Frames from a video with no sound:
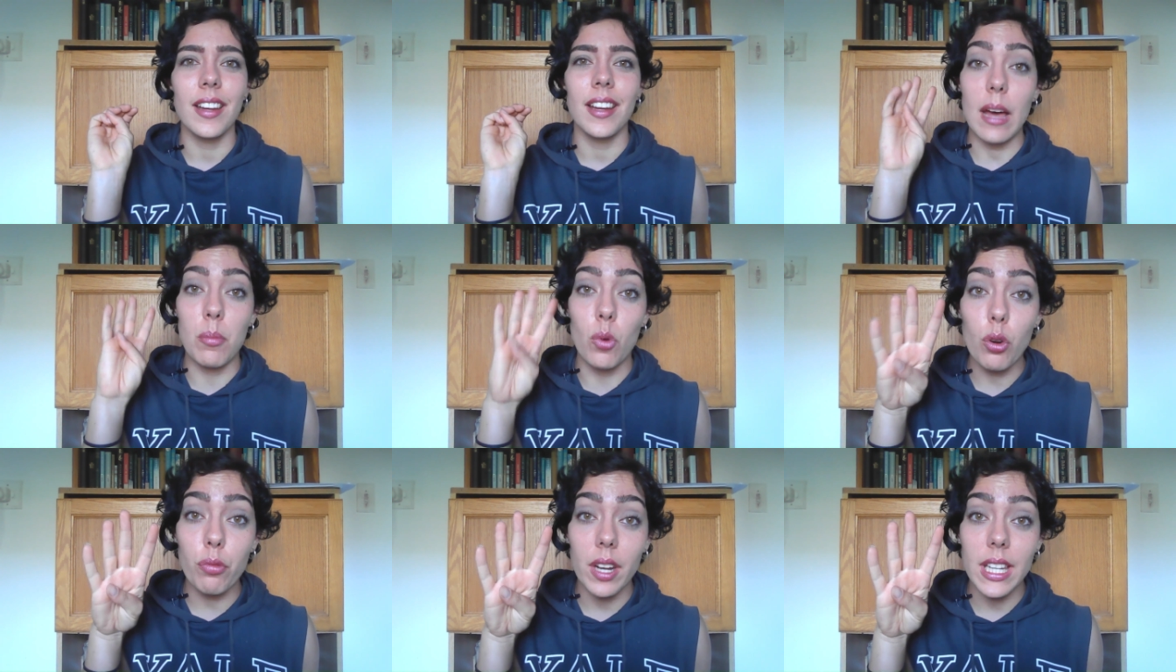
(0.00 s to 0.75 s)
and
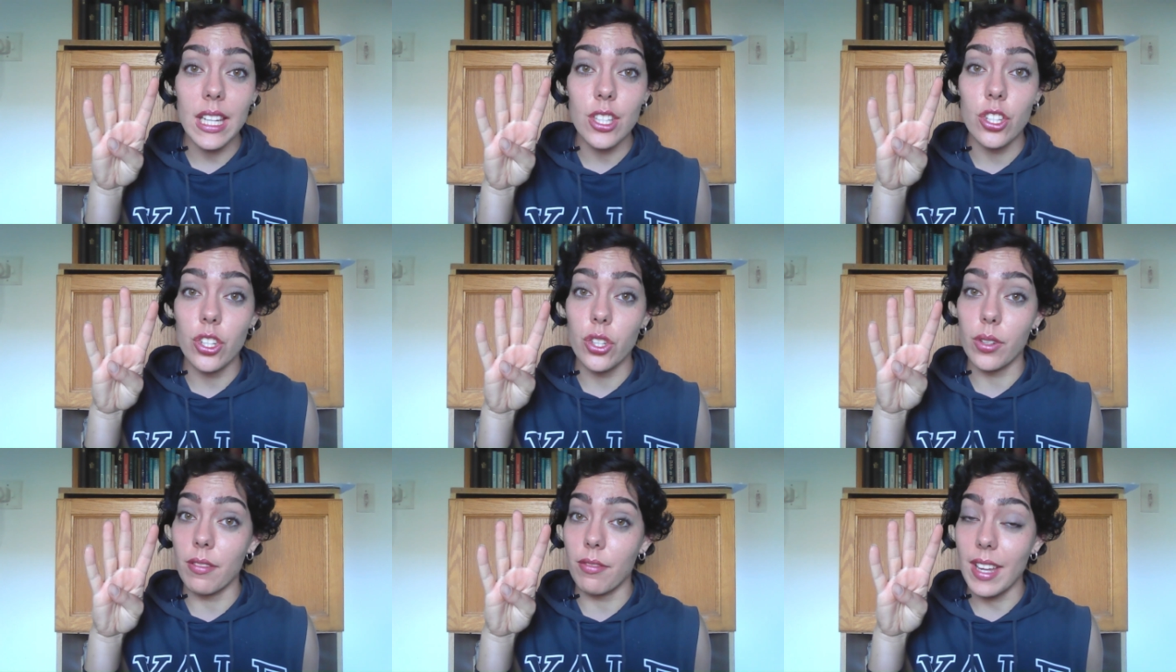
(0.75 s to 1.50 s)
more ready to do
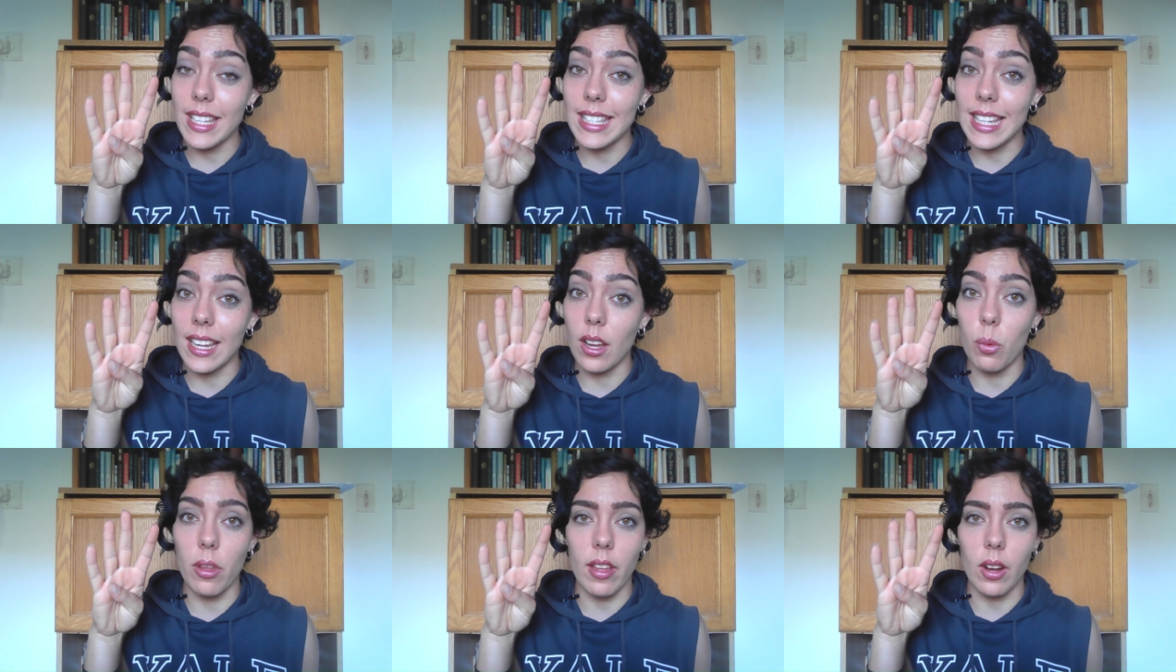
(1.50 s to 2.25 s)
your investing
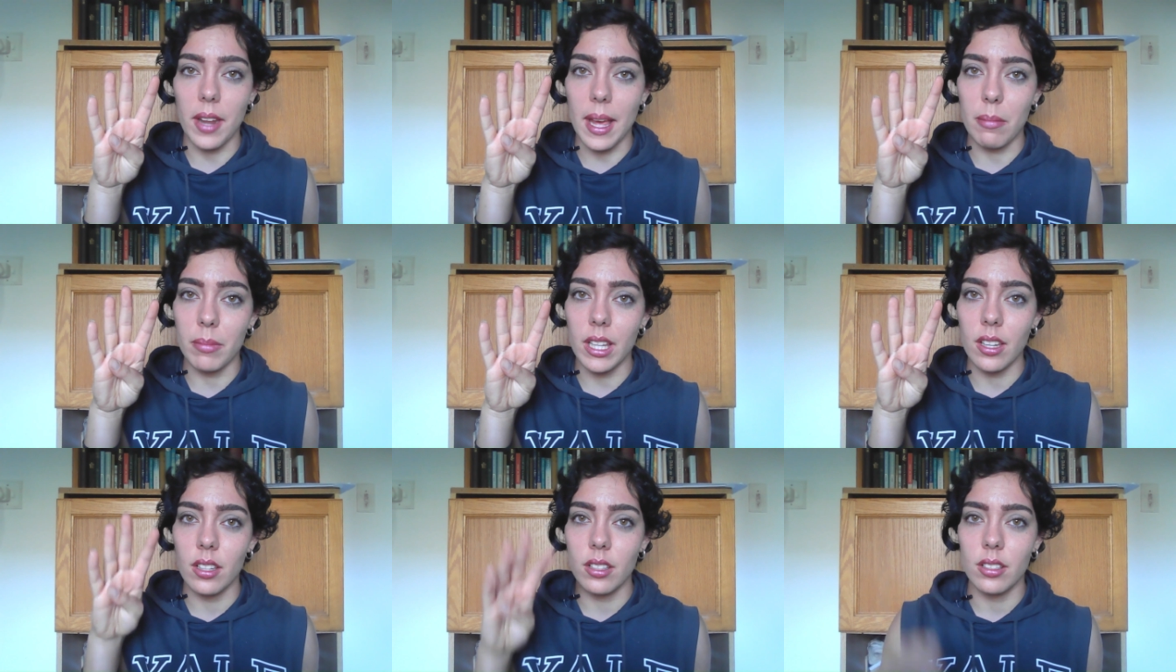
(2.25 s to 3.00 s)
without
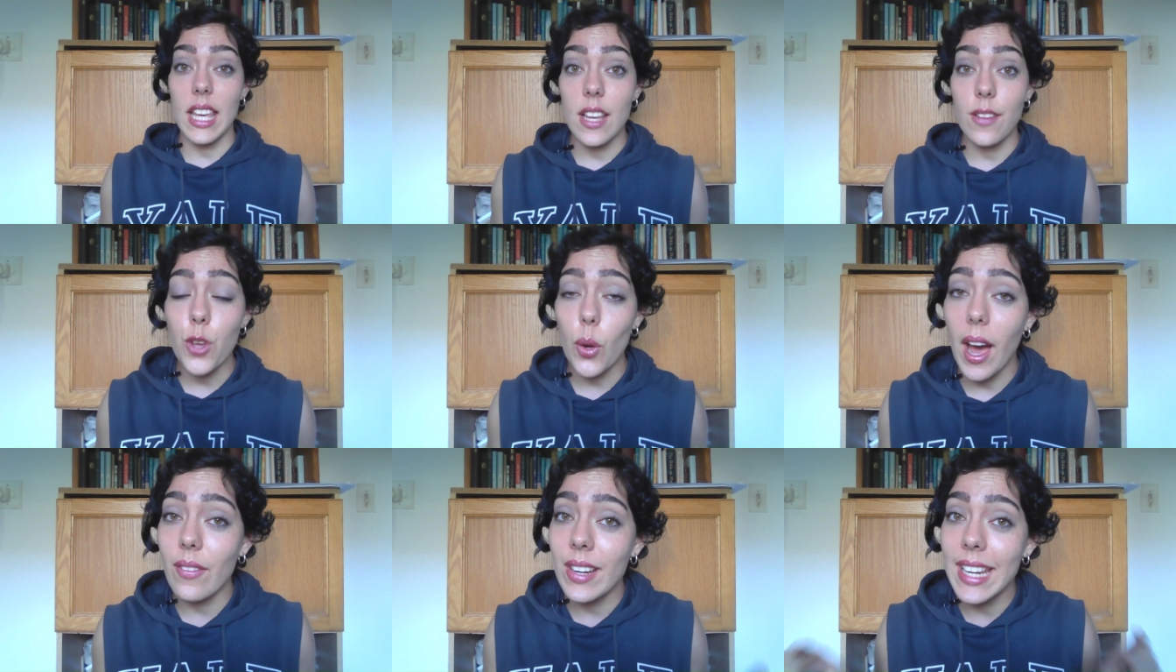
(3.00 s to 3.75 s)
gambling. If you
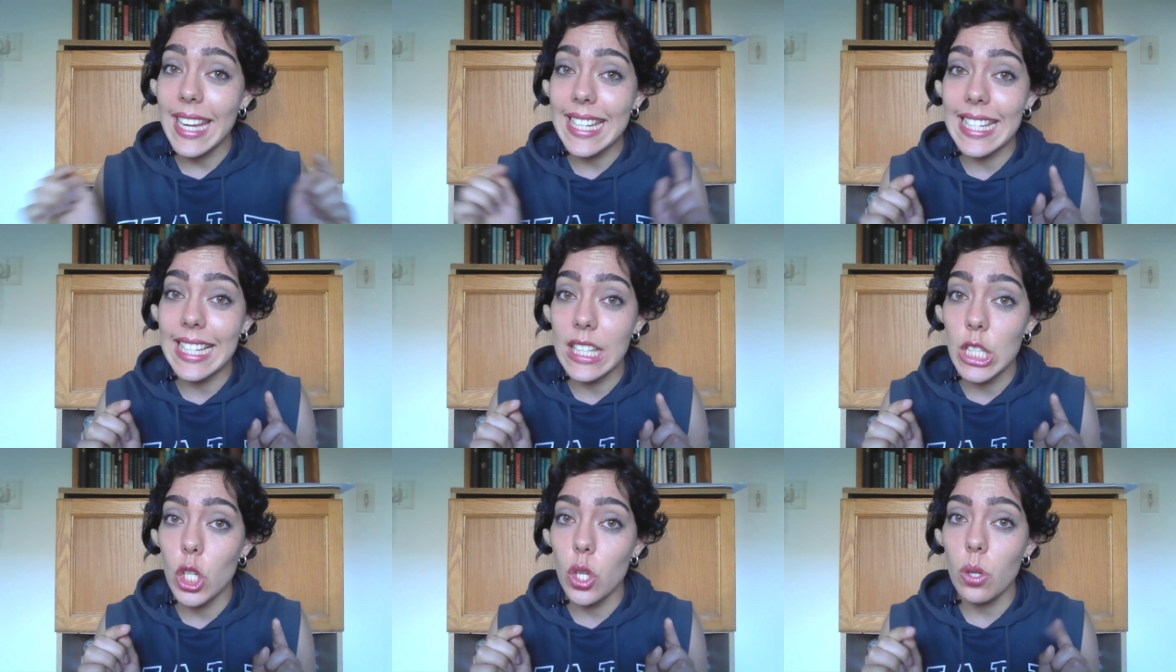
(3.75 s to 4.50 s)
haven't yet
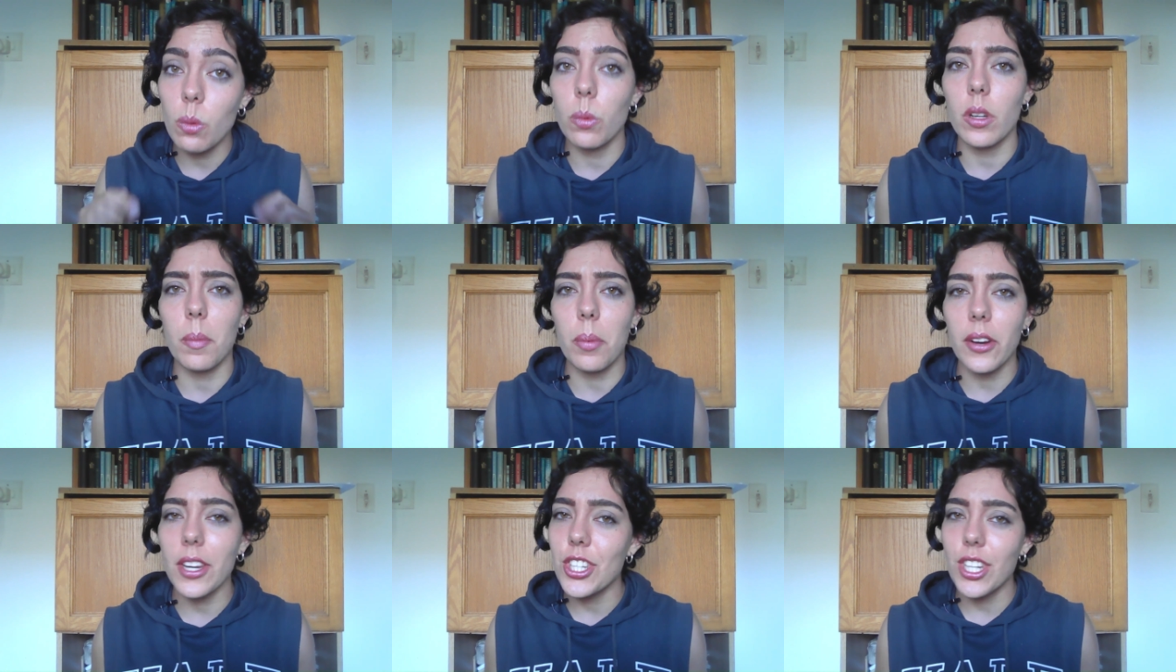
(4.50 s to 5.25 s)
done so, we'd
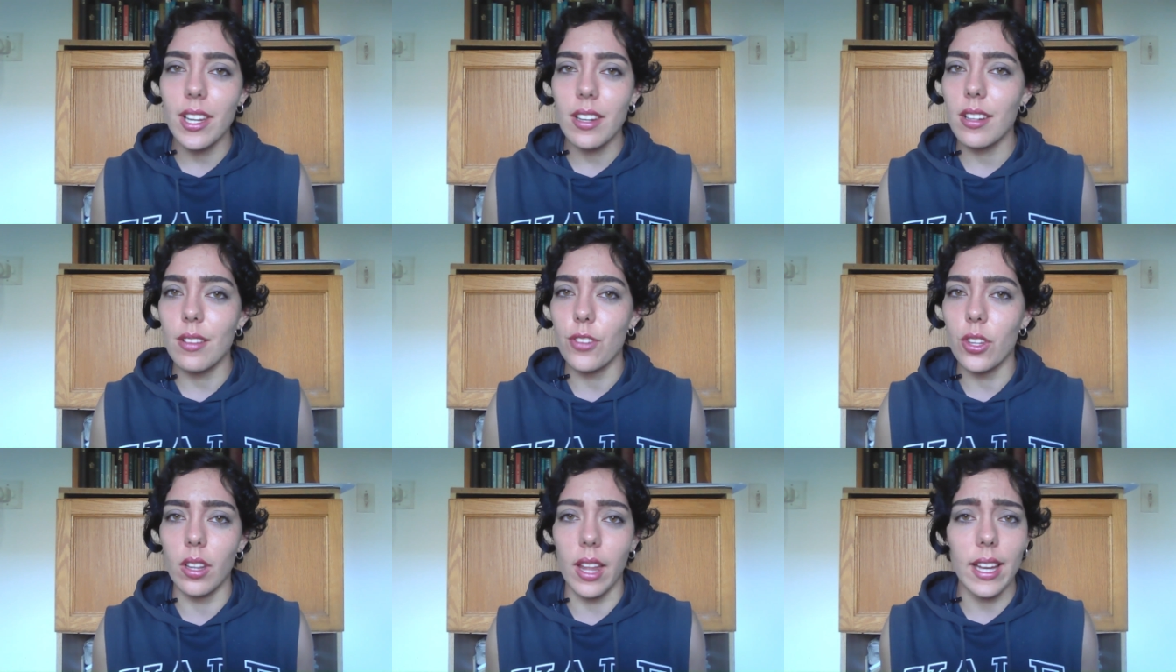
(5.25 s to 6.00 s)
appreciate it if
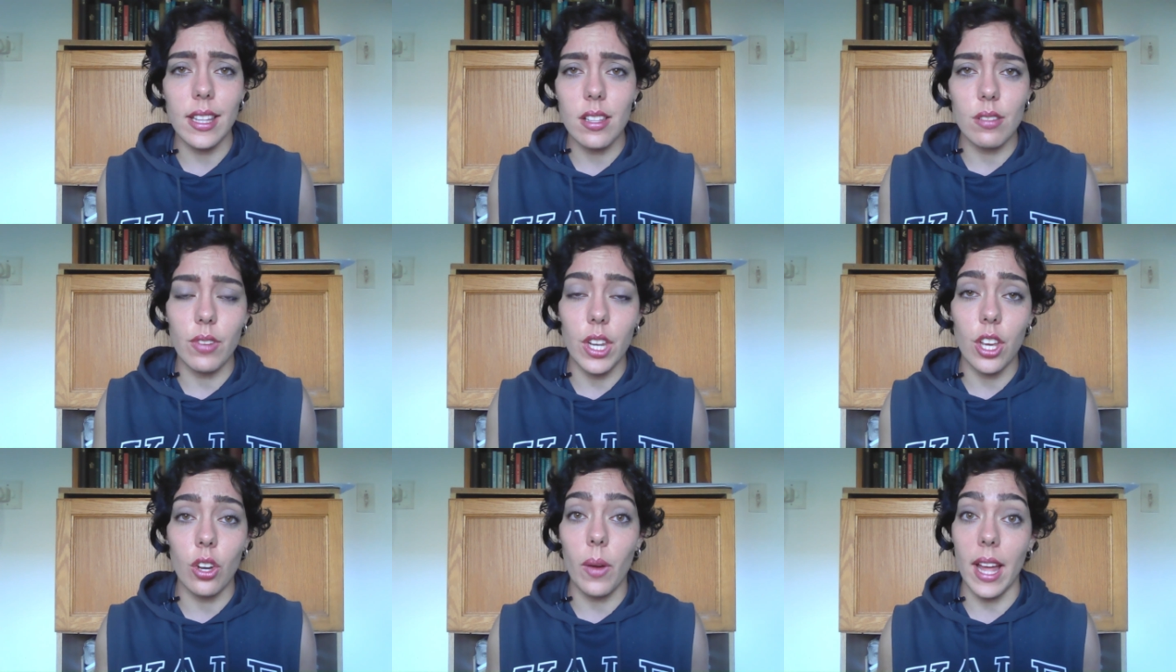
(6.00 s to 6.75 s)
you like this
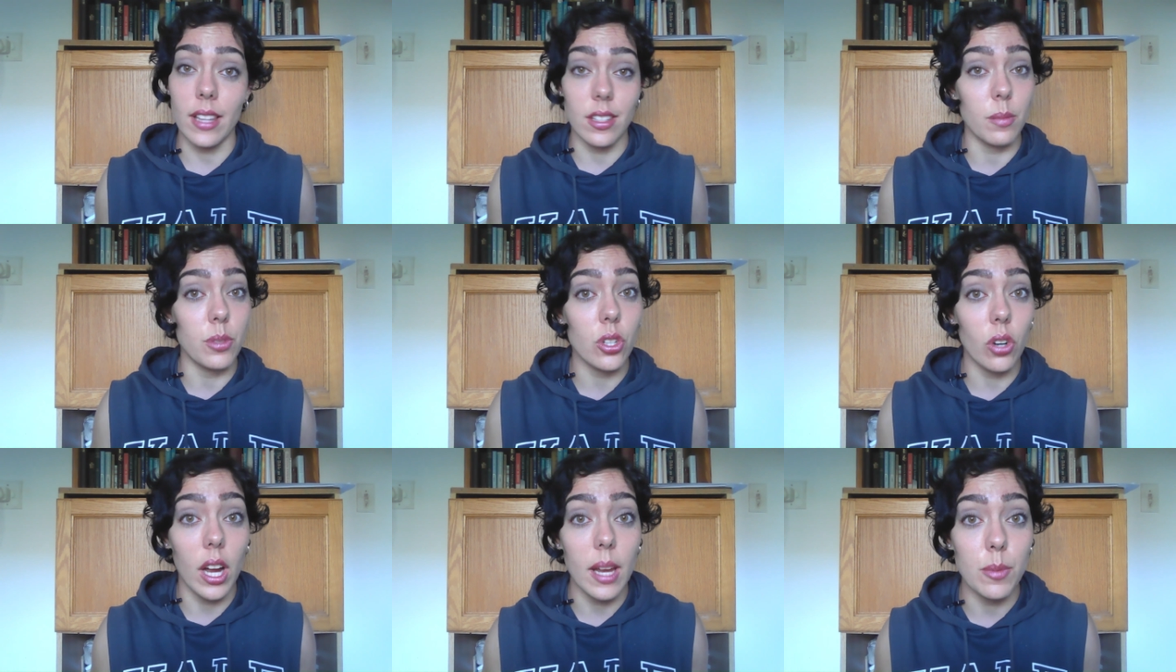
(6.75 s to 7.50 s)
video and
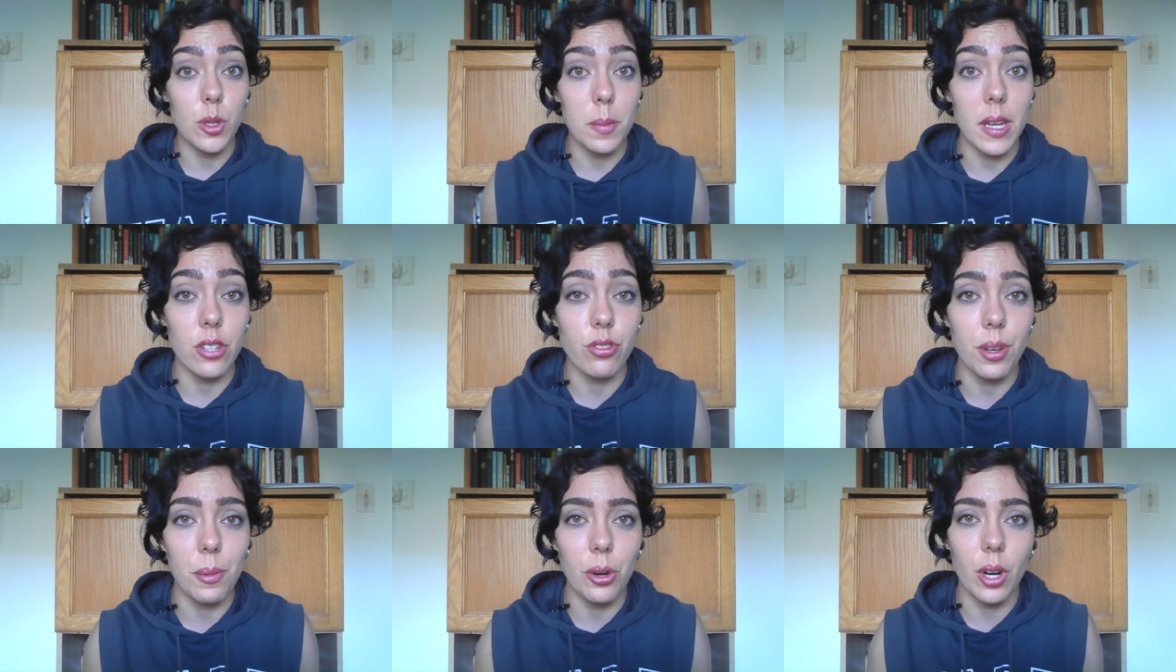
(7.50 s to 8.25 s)
subscribe to
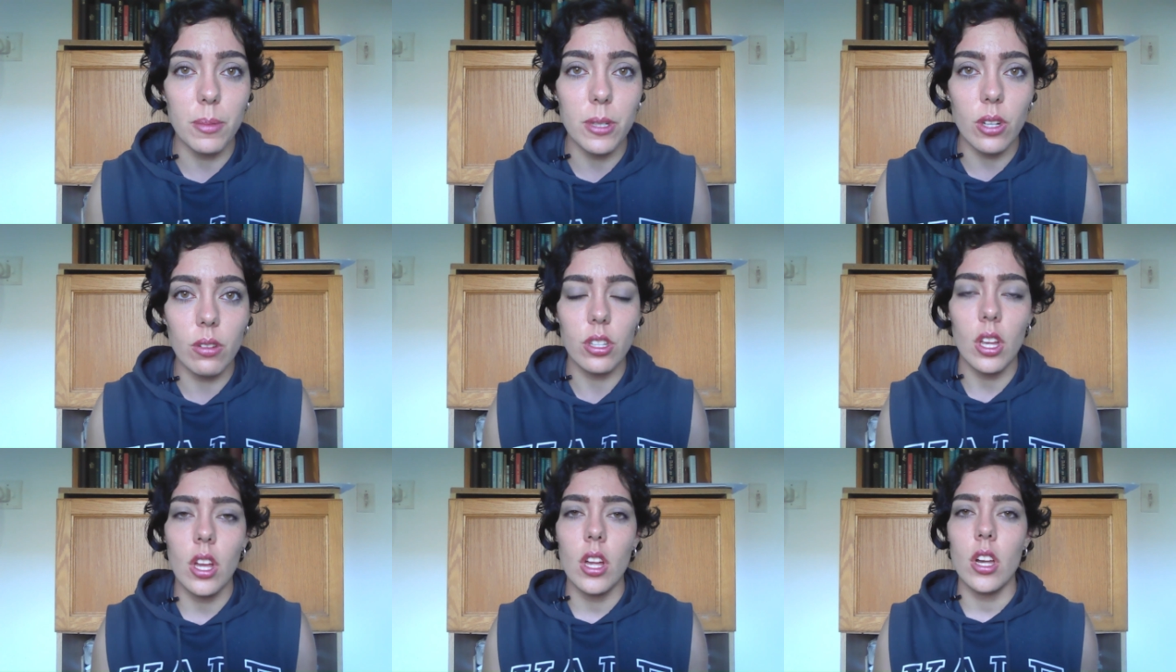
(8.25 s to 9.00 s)
Mainstream Cryptos